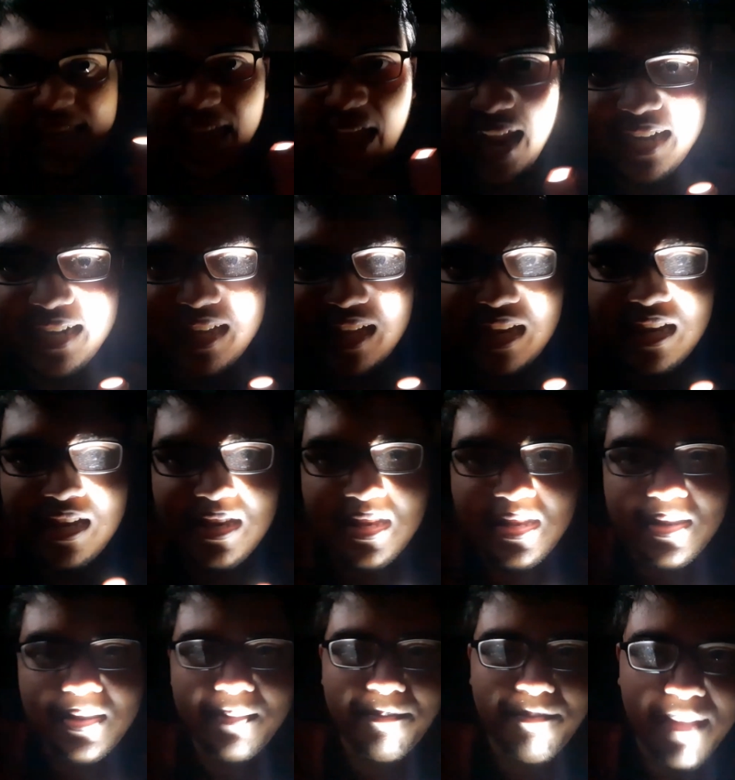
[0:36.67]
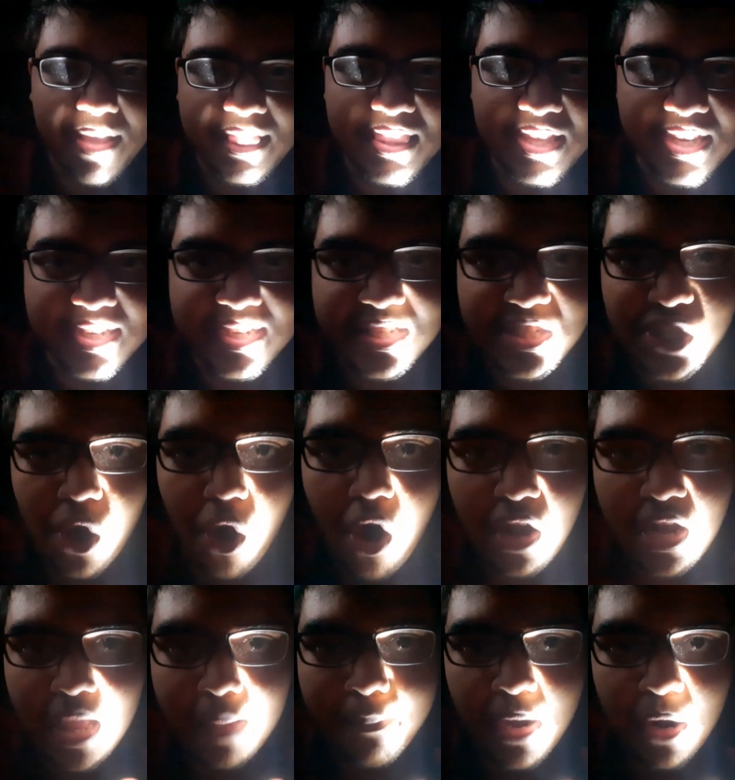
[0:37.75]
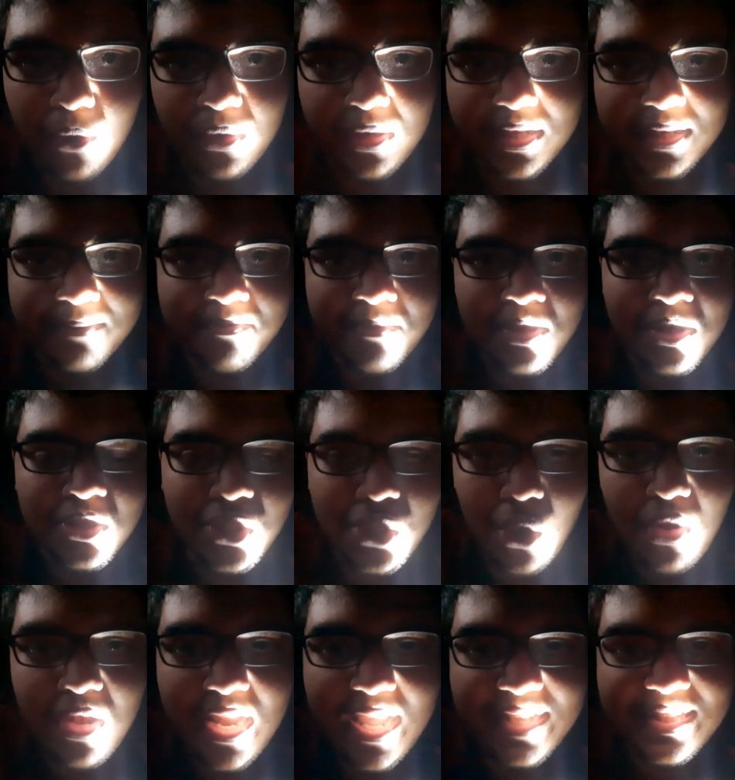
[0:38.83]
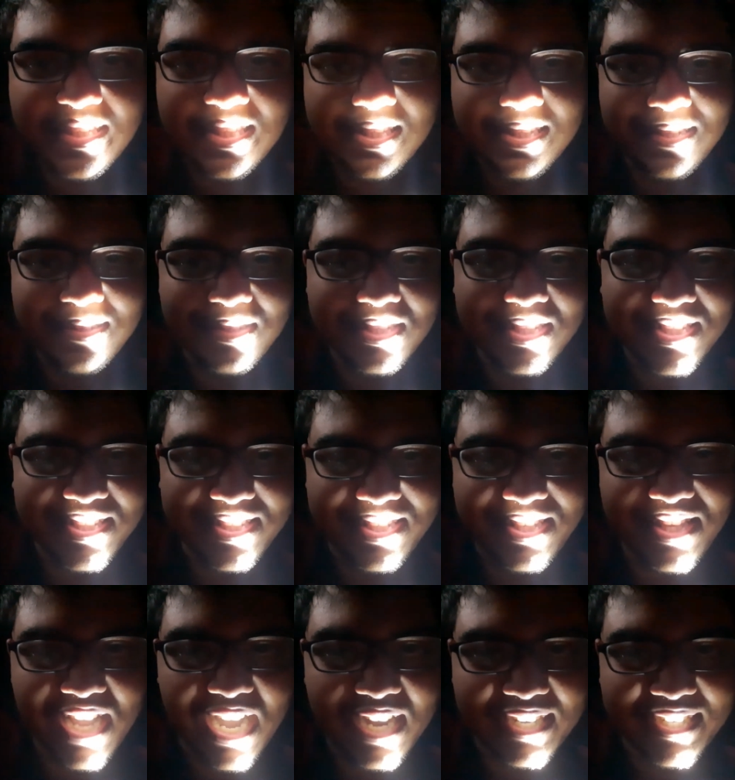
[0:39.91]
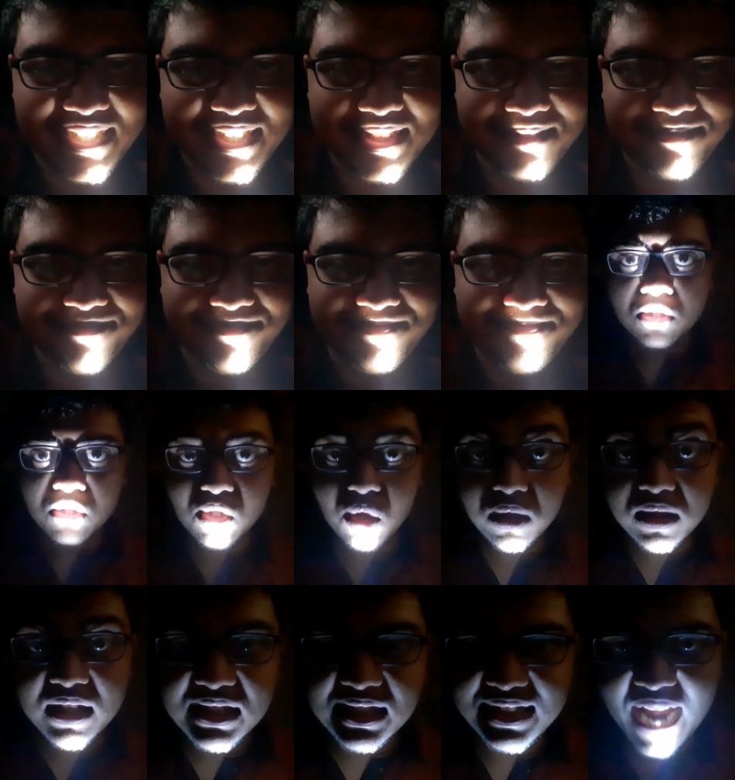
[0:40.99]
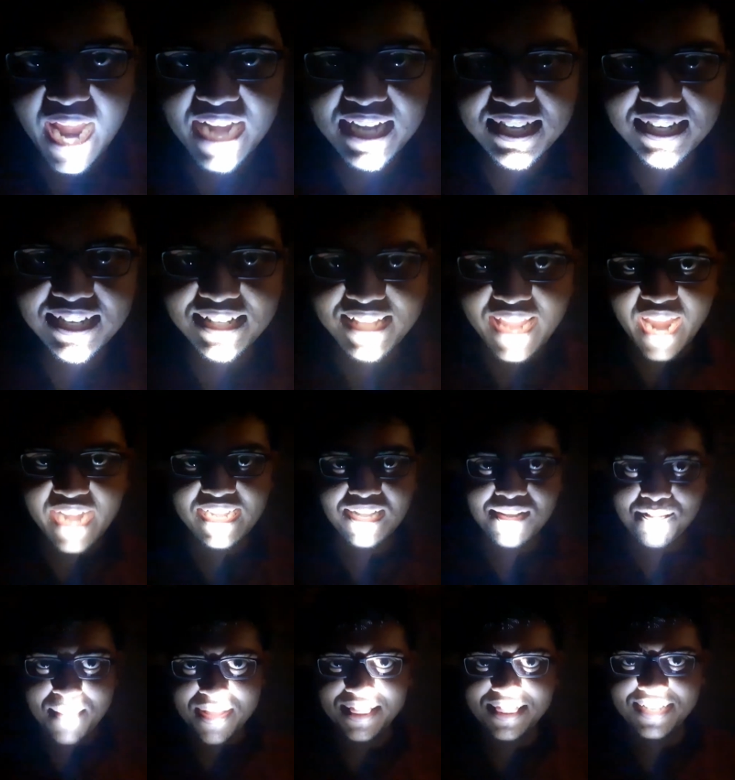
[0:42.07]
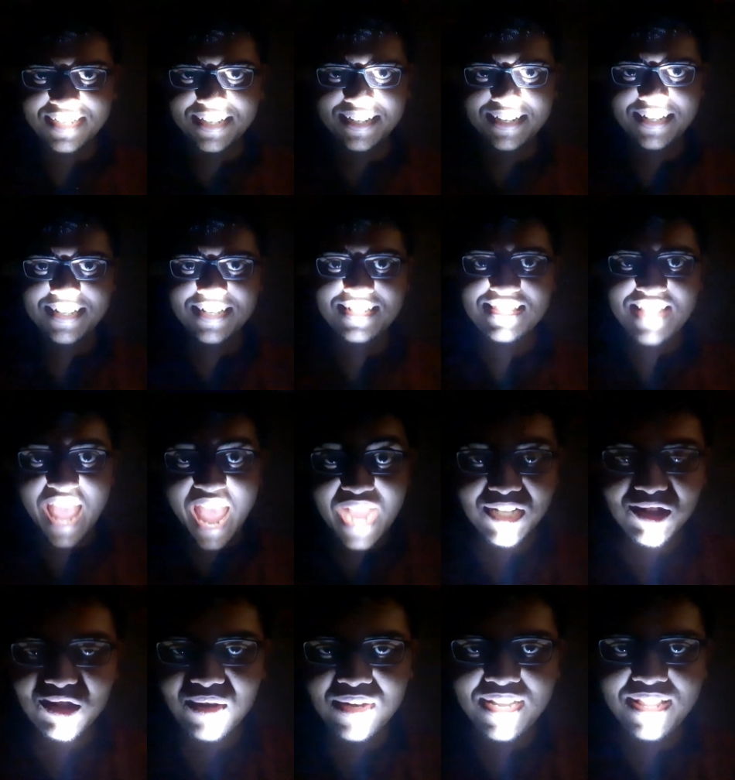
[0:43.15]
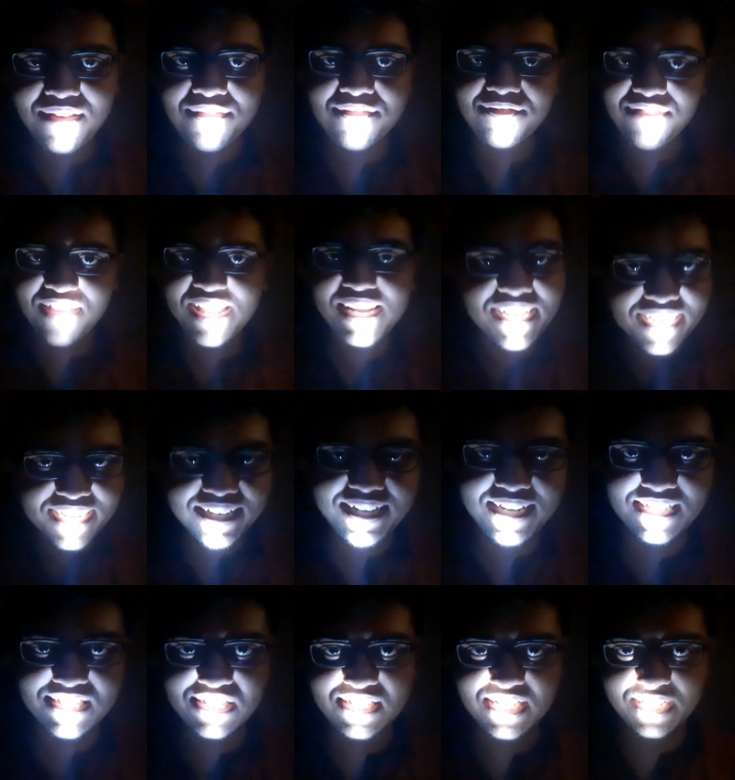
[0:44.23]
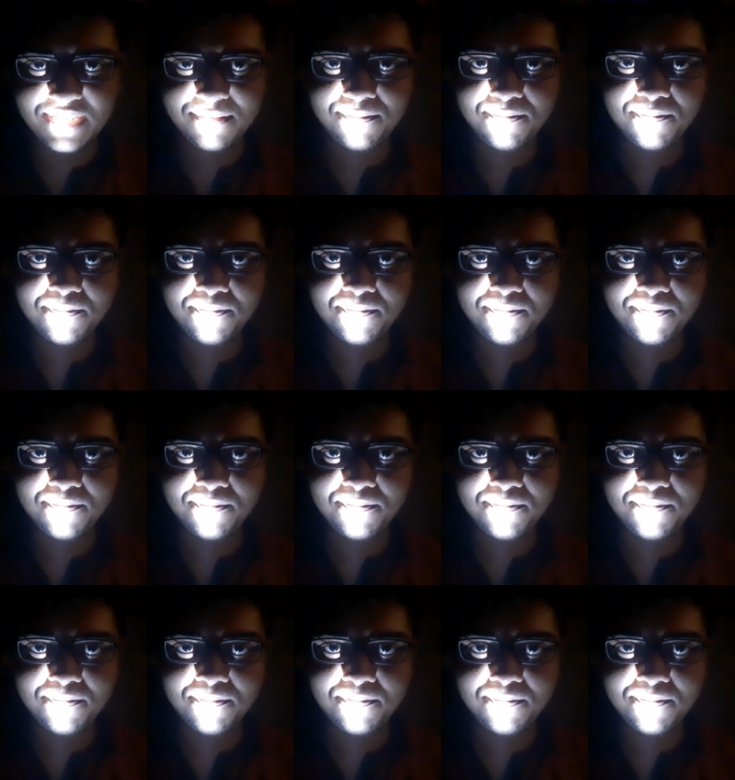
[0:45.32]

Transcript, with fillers: candle method is all about. So let's start. So the standard candle method is actually very interesting.